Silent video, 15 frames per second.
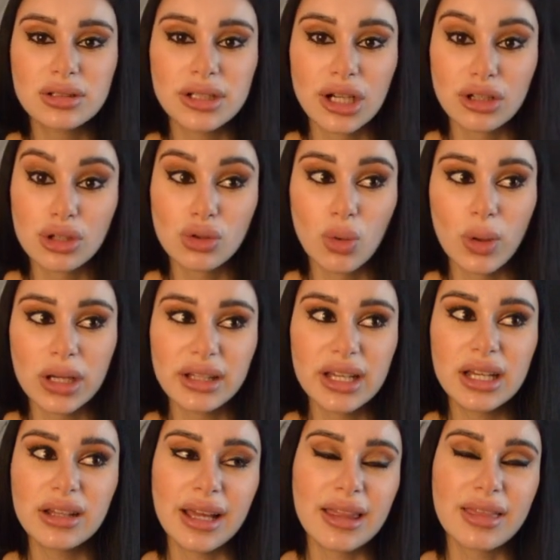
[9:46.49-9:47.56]
near the
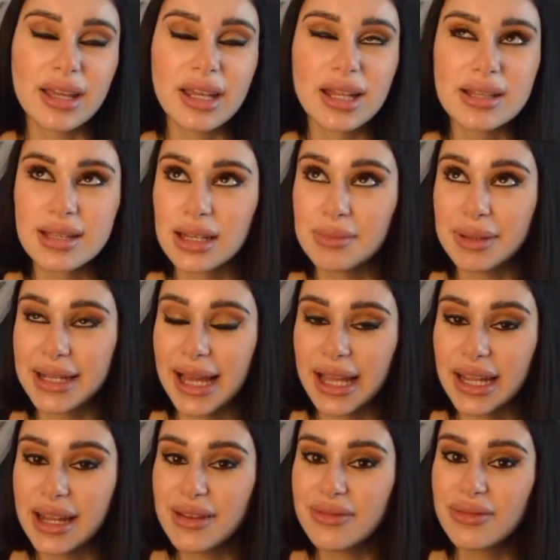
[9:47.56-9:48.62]
toilet, like thinking it's gonna be
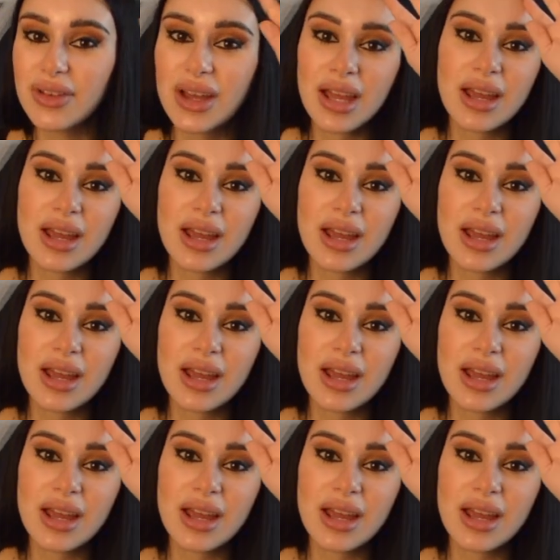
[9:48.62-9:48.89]
negative.